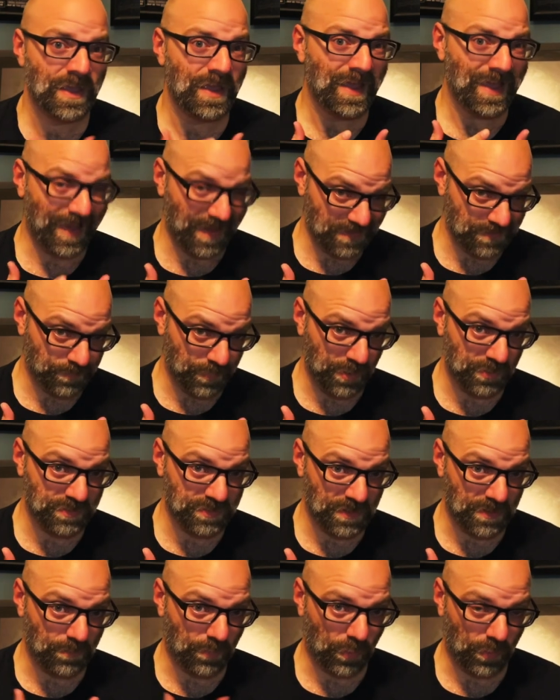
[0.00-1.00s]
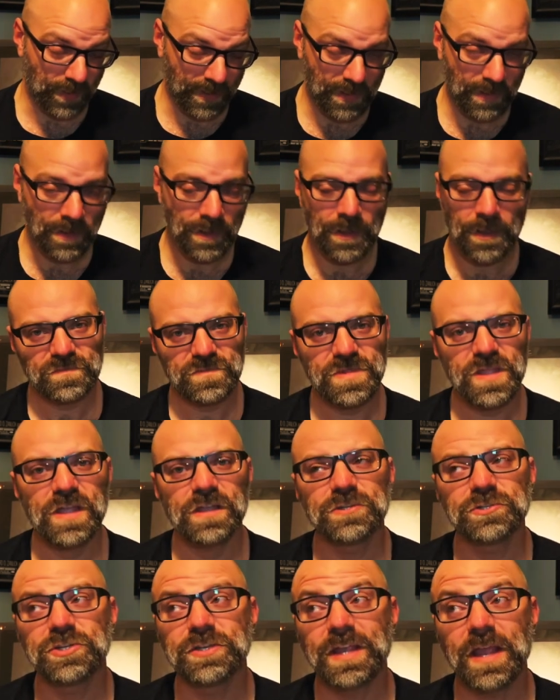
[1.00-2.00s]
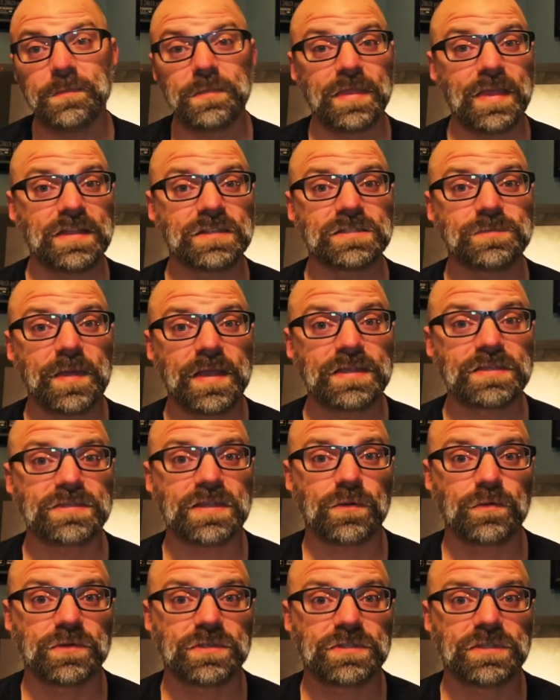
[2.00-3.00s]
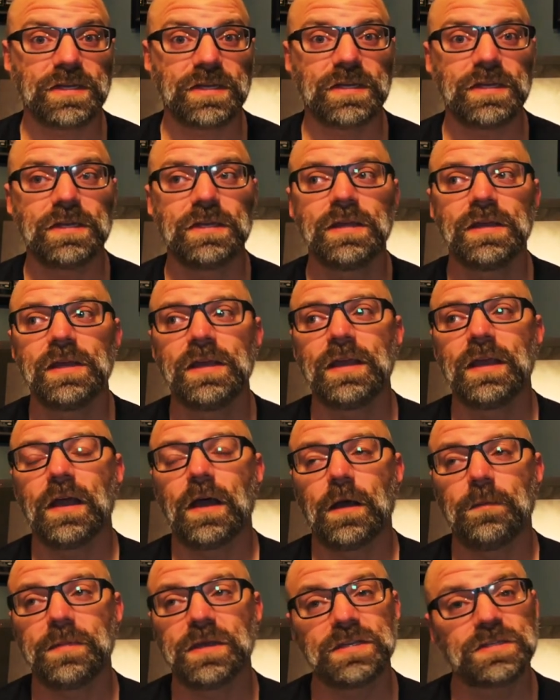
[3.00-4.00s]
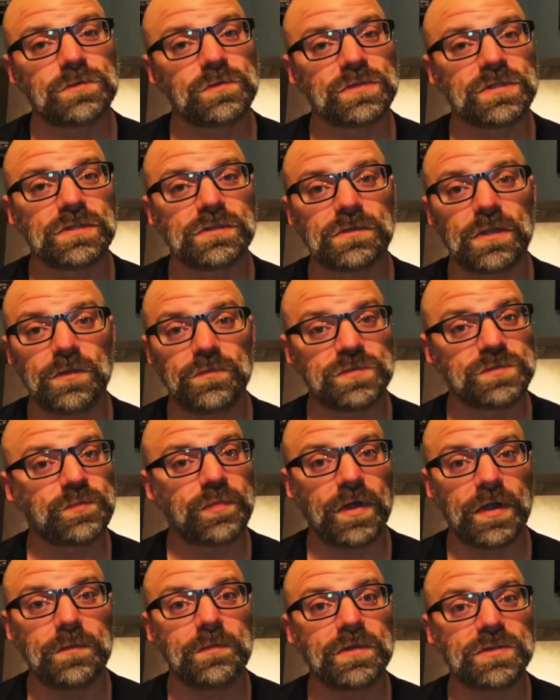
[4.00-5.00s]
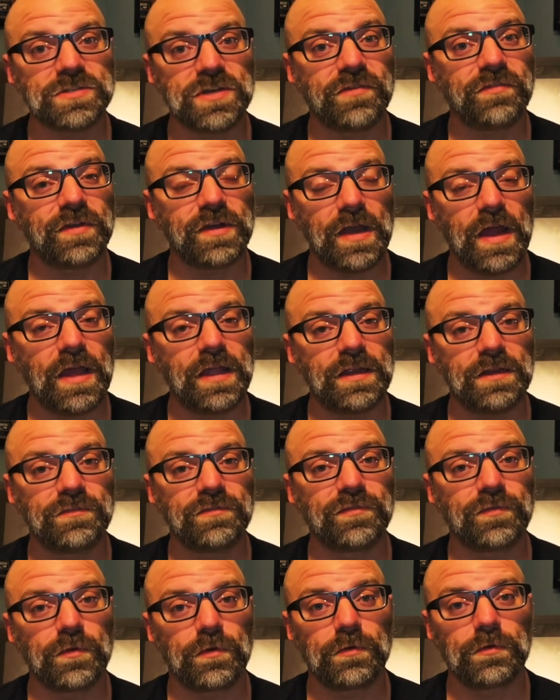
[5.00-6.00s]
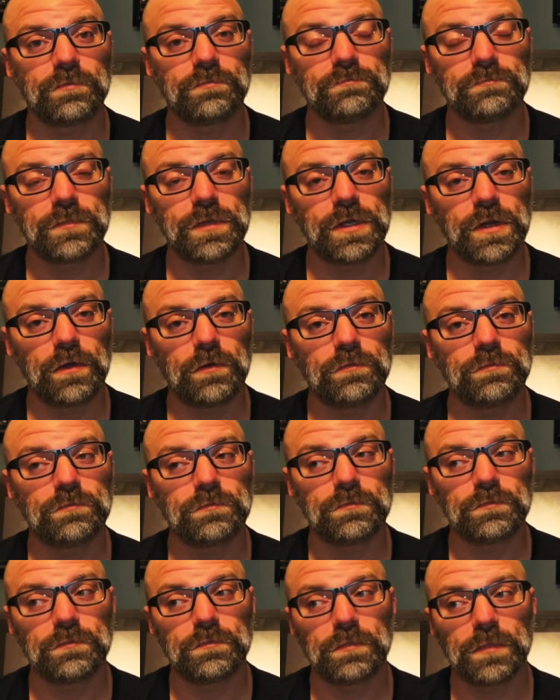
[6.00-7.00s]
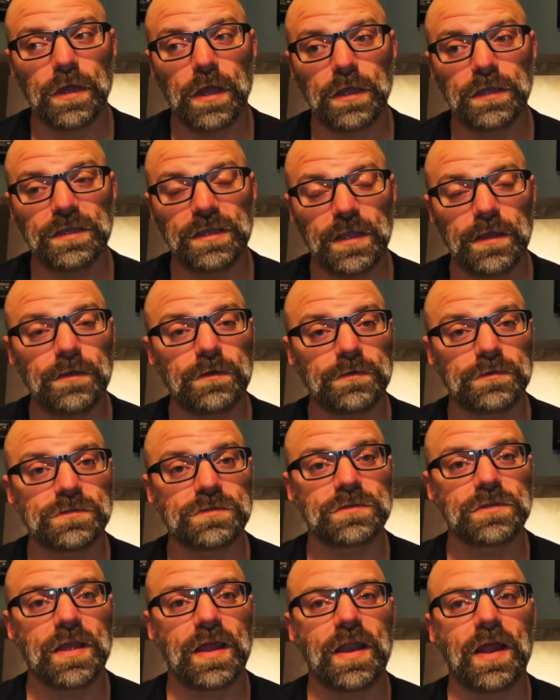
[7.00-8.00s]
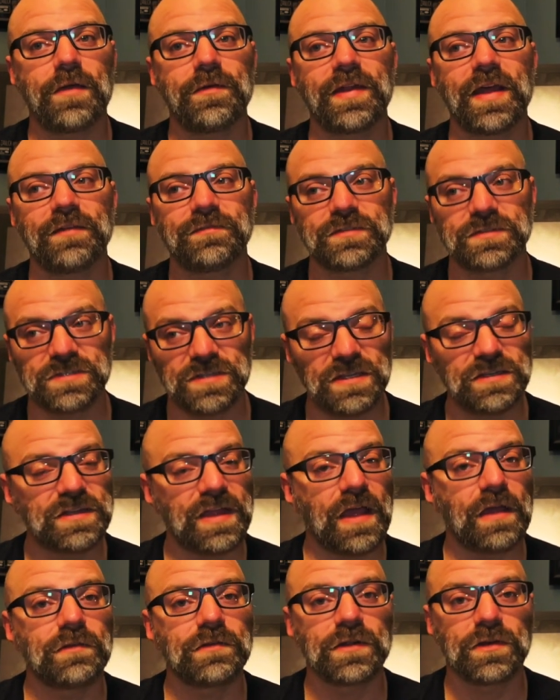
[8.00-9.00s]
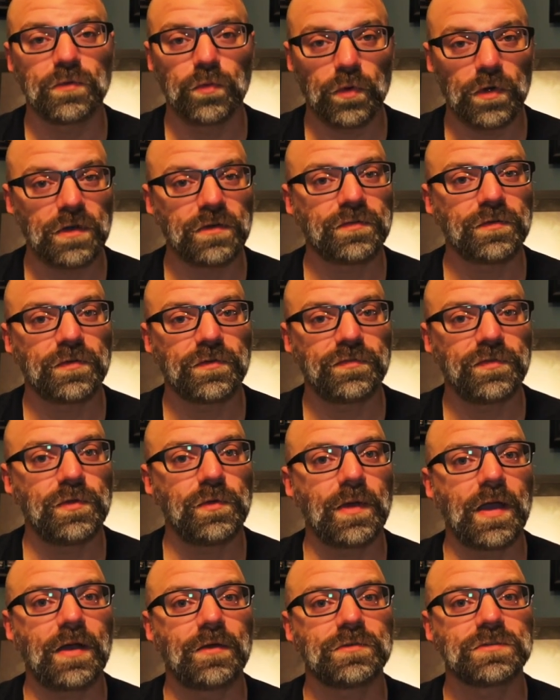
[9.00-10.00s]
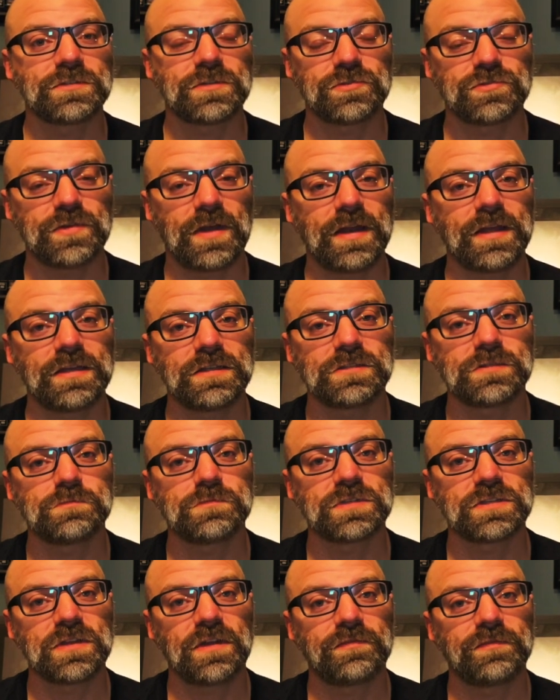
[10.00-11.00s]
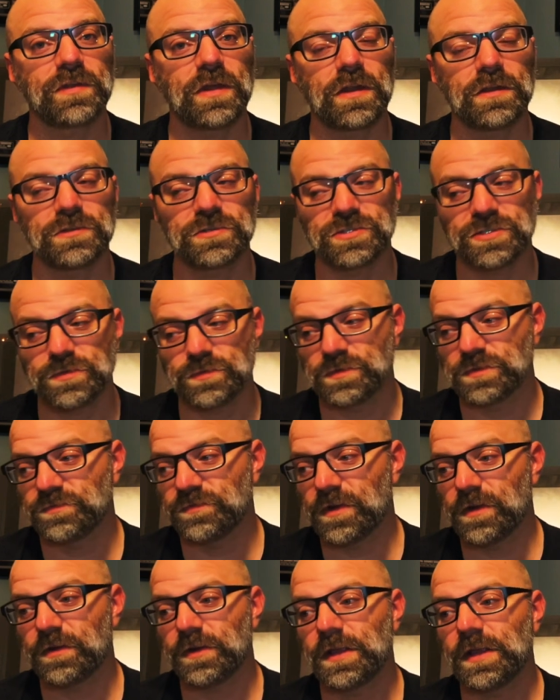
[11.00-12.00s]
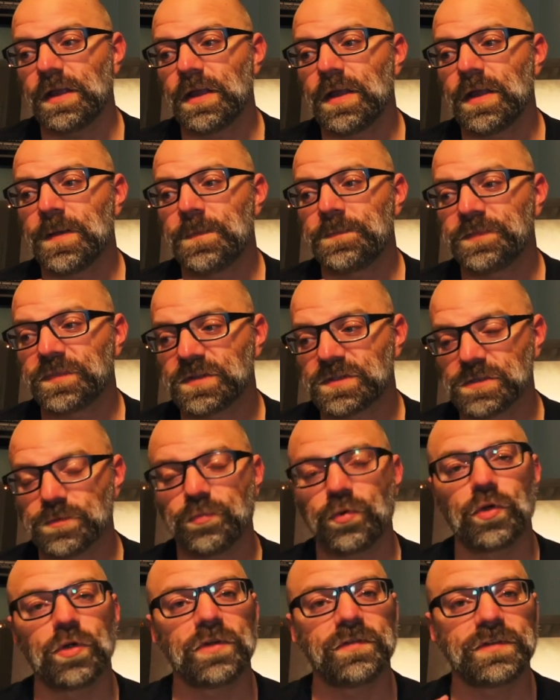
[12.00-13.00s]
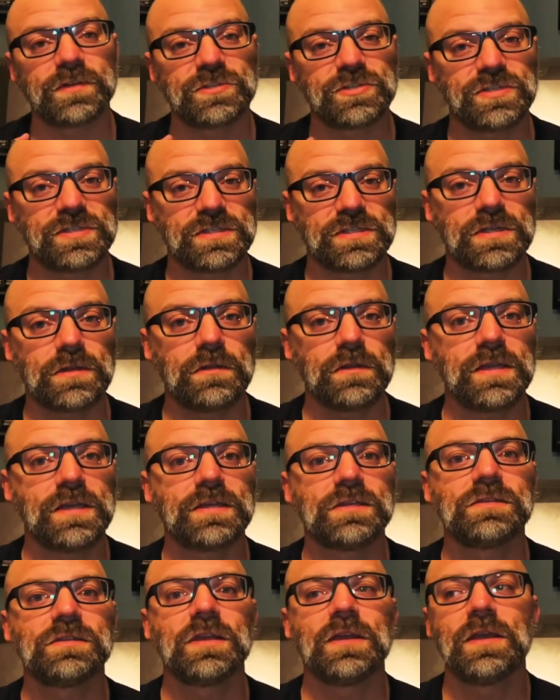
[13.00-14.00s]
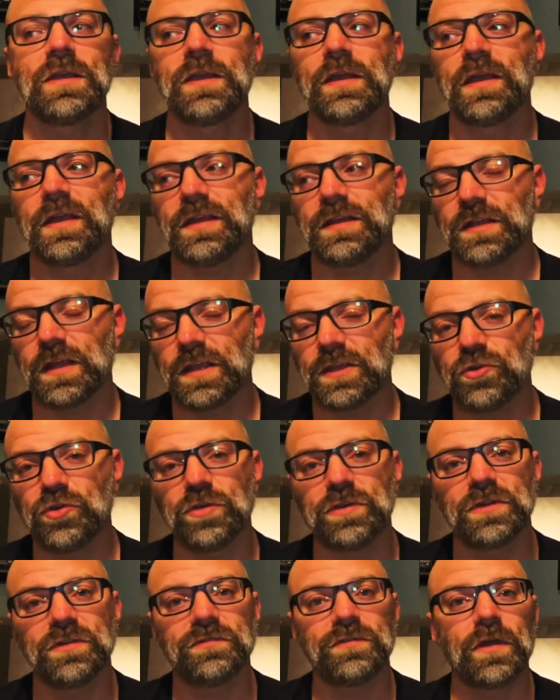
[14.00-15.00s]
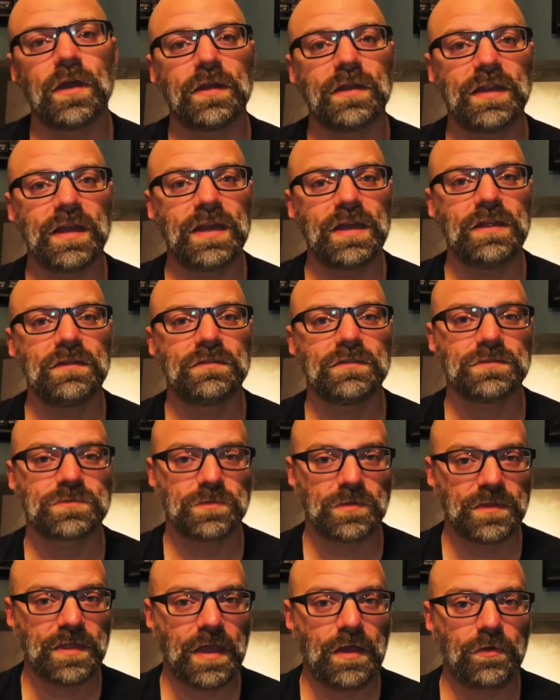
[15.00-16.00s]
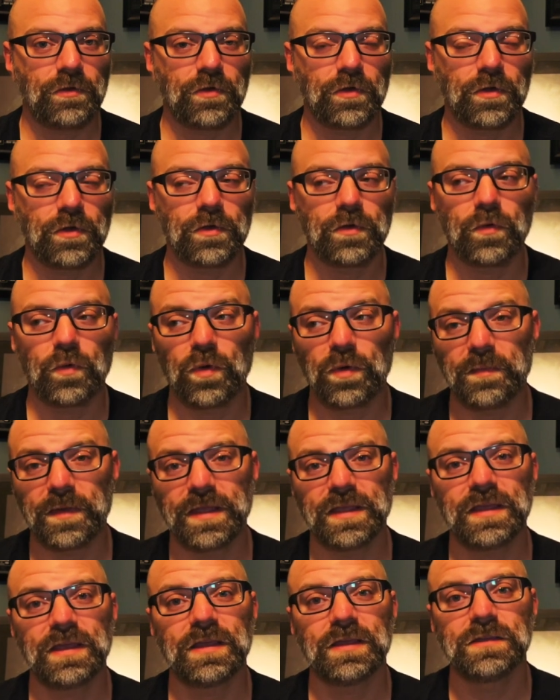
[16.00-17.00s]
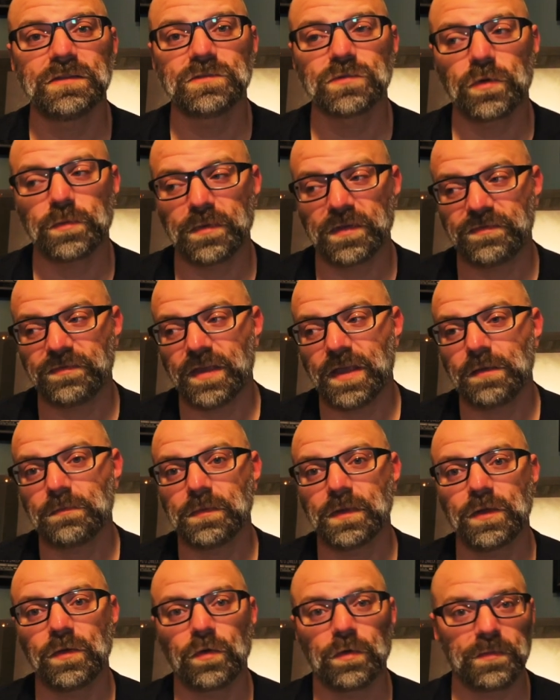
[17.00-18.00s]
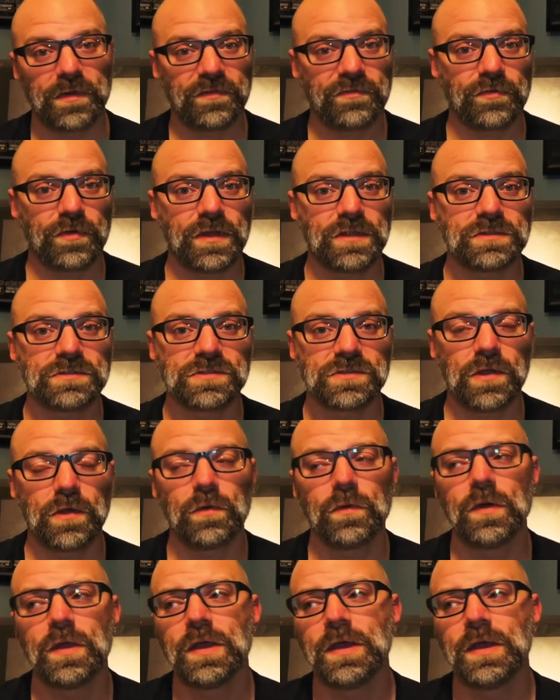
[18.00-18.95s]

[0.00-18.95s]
as opposed to the morning. She gave me that space that was needed because it was pretty much every night for, you know, years that I would have to sit down and work for a few hours to try to get some stuff done. And she was very supportive, and she still is. And I couldn't have done any of this without her or my kids or my family or my friends. So